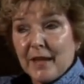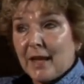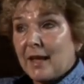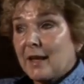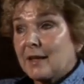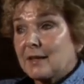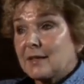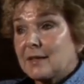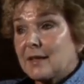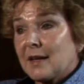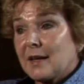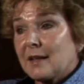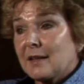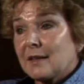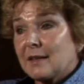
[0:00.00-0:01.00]
And
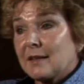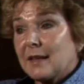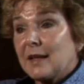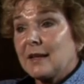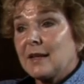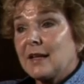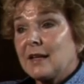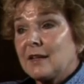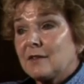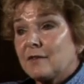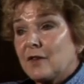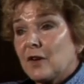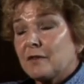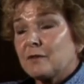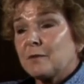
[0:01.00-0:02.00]
uh, then he
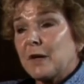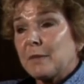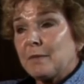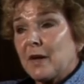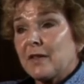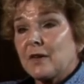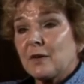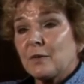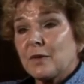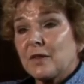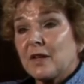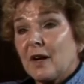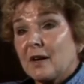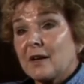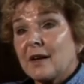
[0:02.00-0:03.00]
involved my mother with
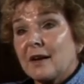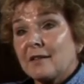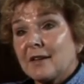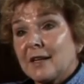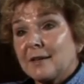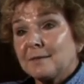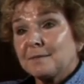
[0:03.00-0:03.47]
the art gallery